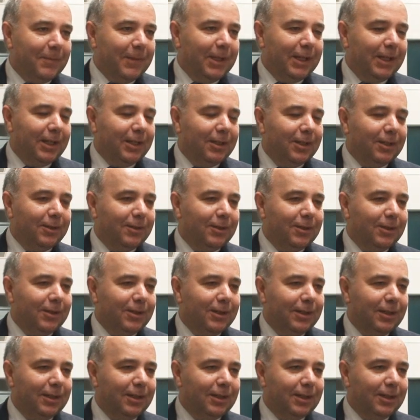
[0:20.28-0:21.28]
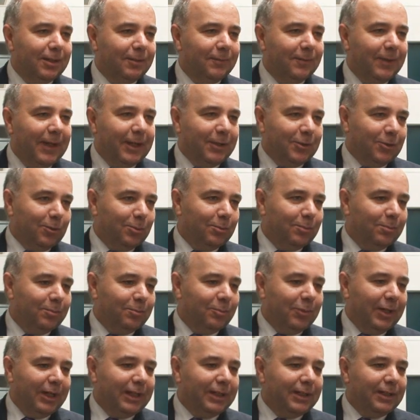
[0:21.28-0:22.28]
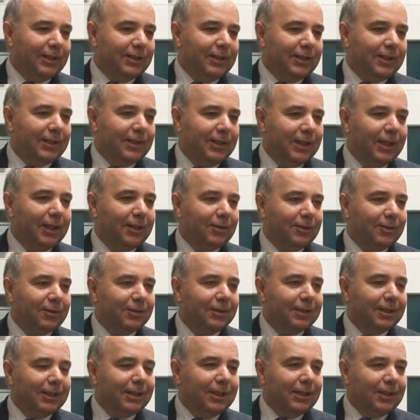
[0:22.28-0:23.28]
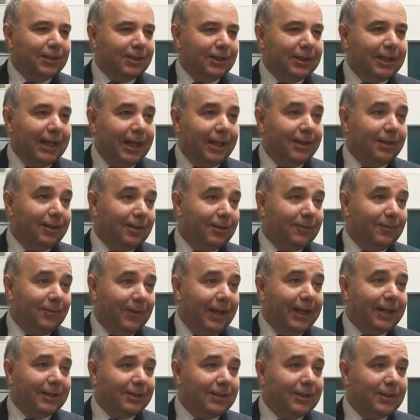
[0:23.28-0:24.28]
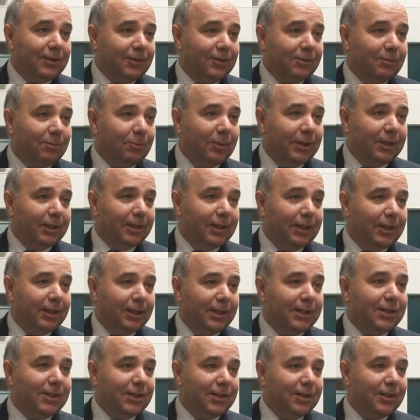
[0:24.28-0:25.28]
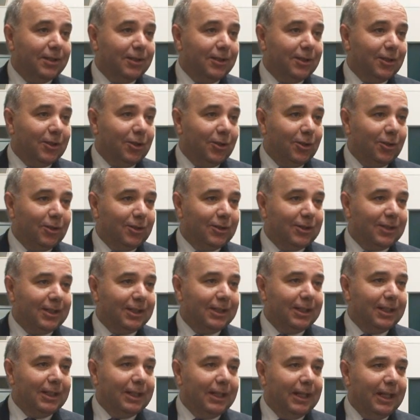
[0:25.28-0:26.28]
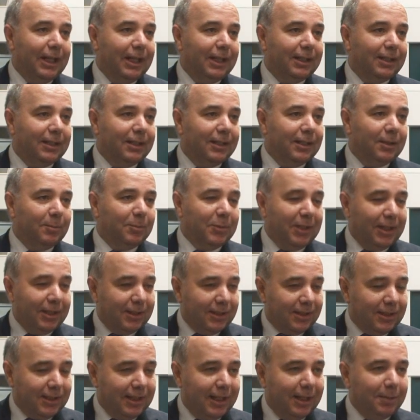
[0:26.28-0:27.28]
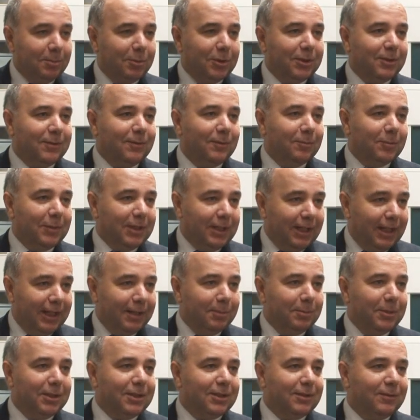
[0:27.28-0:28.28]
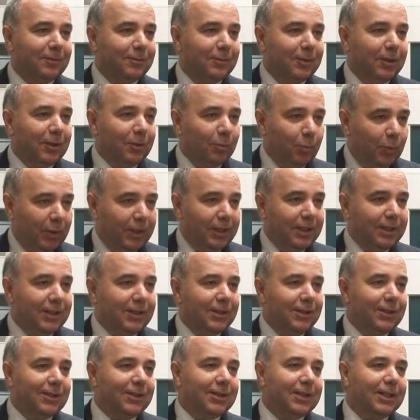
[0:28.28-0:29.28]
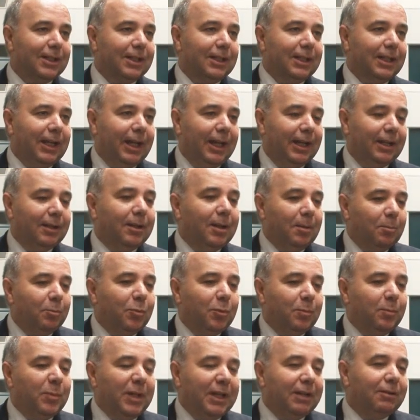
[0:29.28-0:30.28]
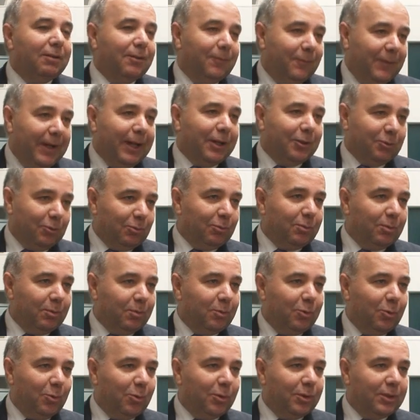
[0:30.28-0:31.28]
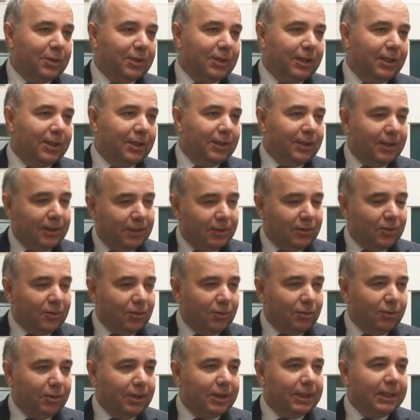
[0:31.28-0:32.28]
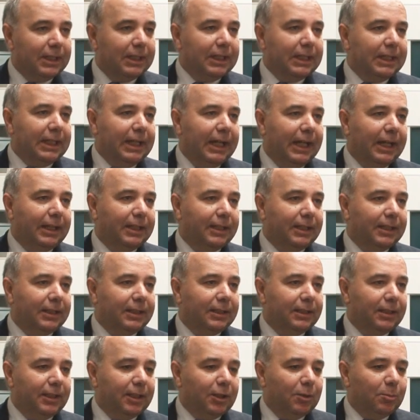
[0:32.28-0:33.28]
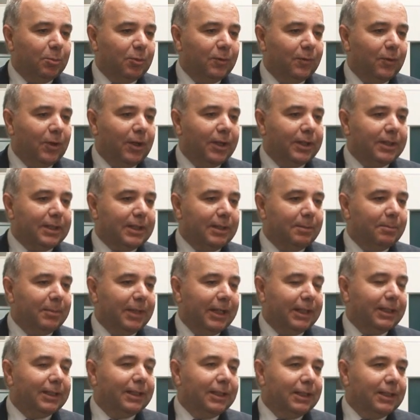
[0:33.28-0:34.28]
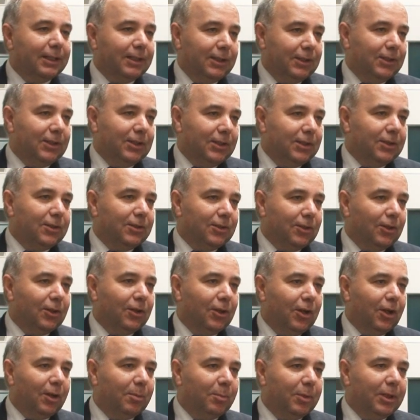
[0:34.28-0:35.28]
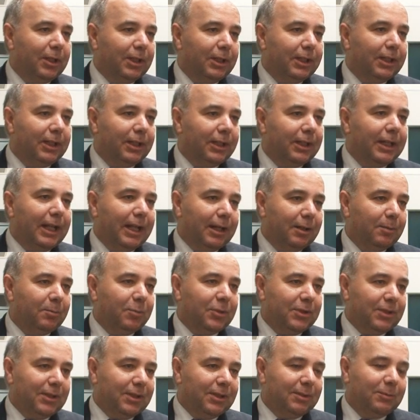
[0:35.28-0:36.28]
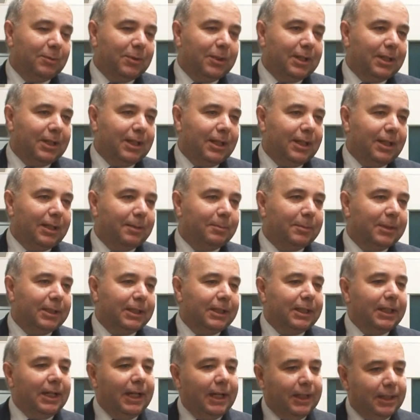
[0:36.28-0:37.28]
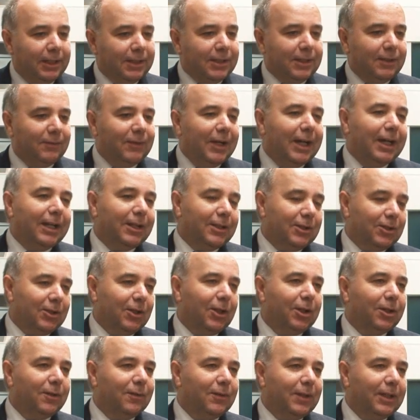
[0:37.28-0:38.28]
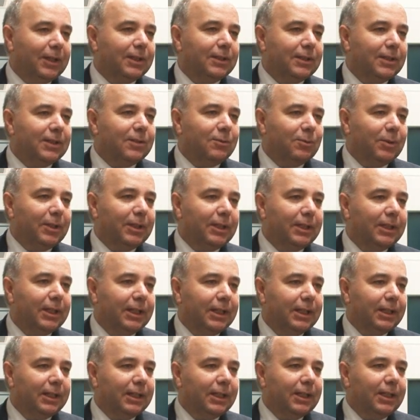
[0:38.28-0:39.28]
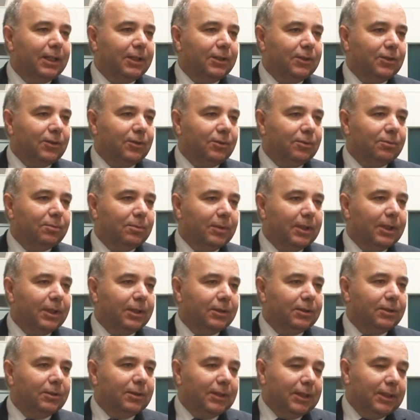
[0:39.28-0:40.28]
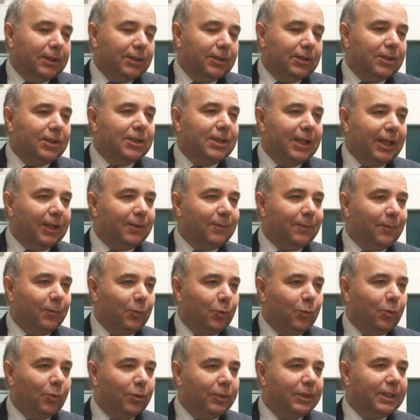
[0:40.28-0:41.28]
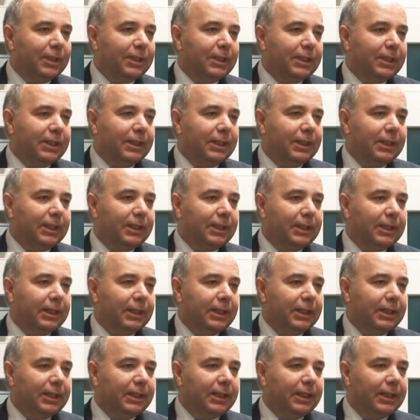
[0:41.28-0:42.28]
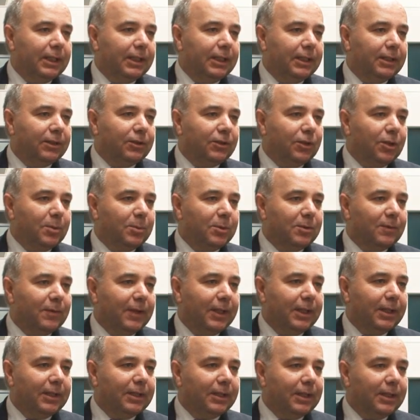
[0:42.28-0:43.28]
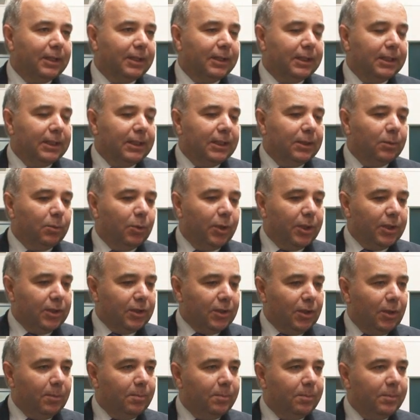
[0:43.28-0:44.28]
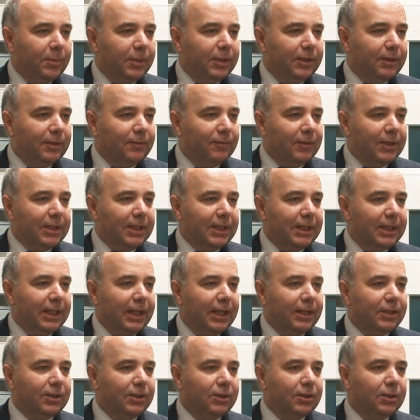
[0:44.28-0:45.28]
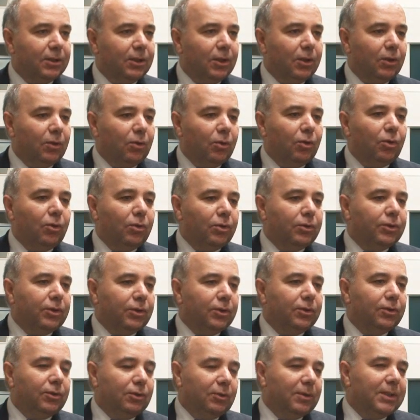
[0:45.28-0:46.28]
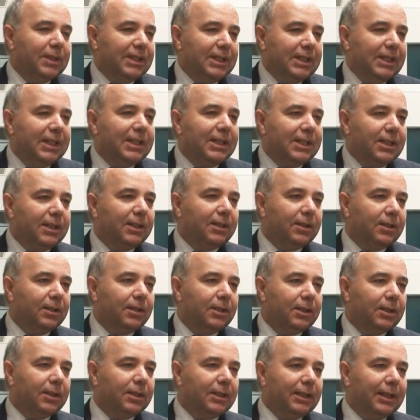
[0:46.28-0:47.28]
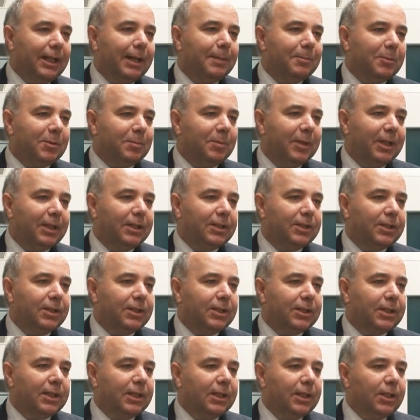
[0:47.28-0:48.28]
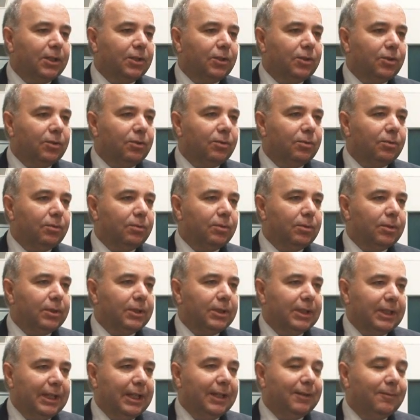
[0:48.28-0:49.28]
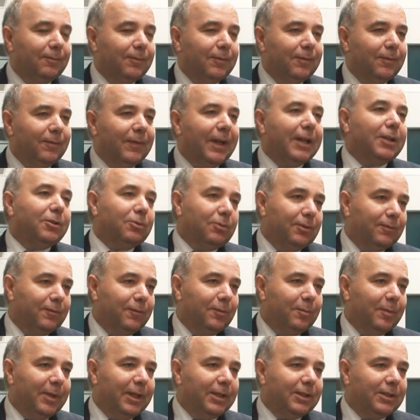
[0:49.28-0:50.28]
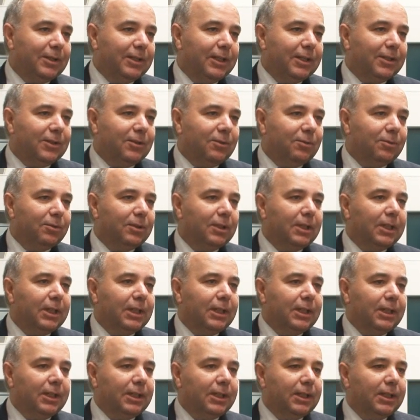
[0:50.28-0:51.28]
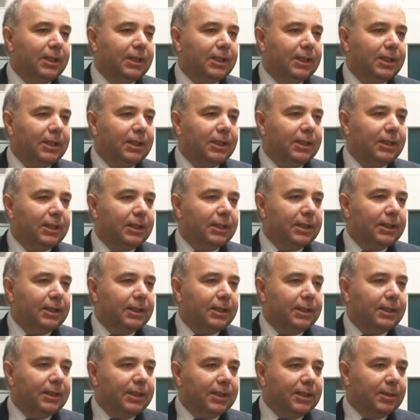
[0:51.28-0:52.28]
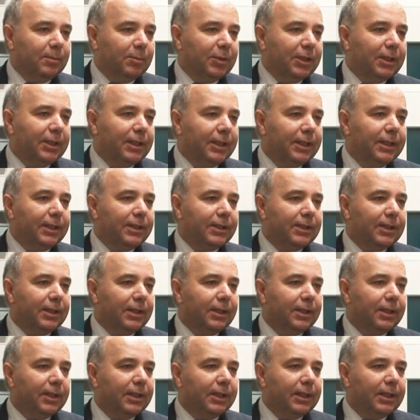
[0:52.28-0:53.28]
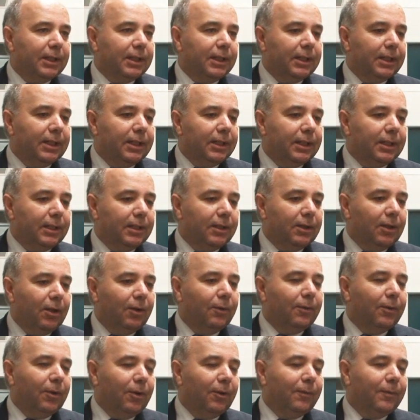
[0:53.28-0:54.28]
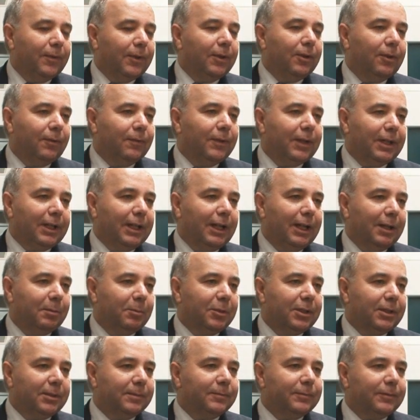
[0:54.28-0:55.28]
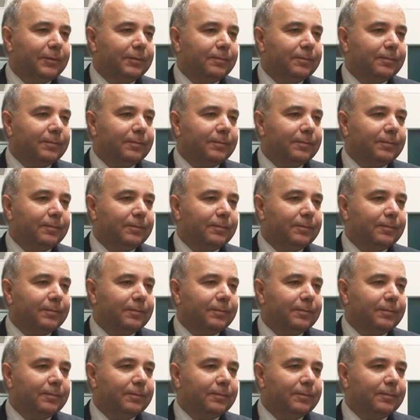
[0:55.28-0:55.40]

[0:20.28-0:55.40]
The factual practice is there to gather the facts as to when an incident occurs and obtain statements from claimants or witnesses and prepare a factual report so that the insurer and the legal providers can make decisions on liability and how to proceed with the claim. And the surveillance side of things is really there to either detect fraud in terms of a workers' comp investigation, or to assist the claims managers to get factual information as to the disabilities of the claimant.